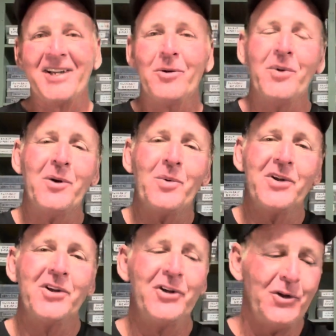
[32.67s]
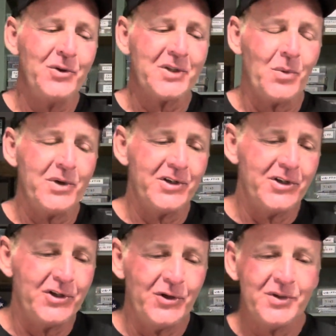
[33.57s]
And what I wanted to do is I wanted
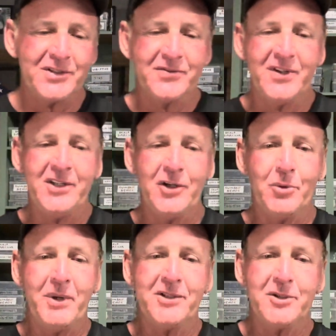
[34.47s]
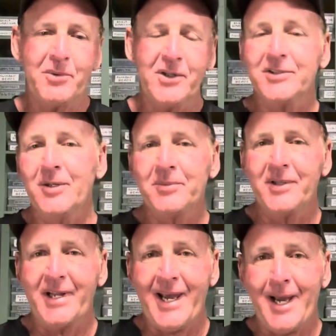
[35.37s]
to do this video based upon
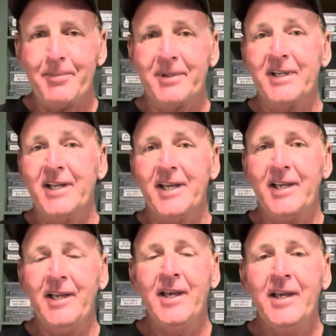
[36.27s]
something that happened today,